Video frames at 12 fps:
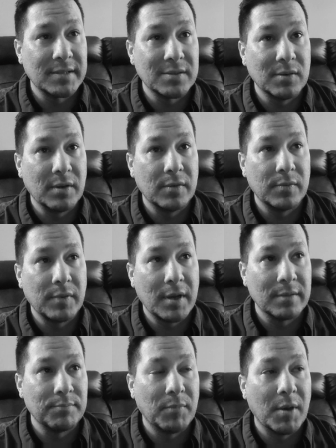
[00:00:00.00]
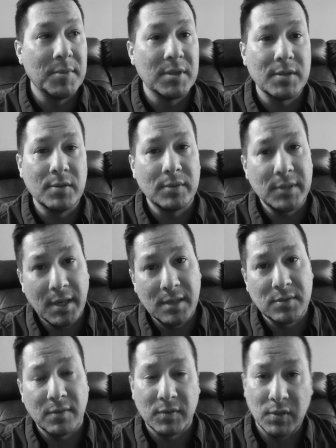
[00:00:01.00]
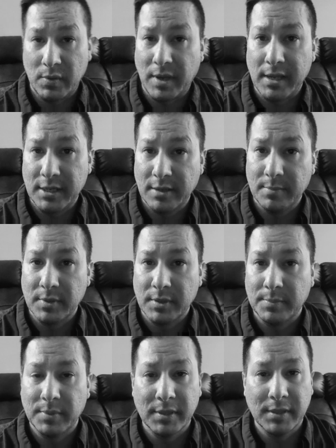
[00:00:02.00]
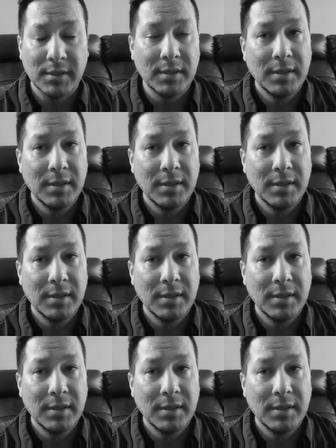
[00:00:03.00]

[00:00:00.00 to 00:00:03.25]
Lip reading: So I'm in the UK, so I have a UK number, but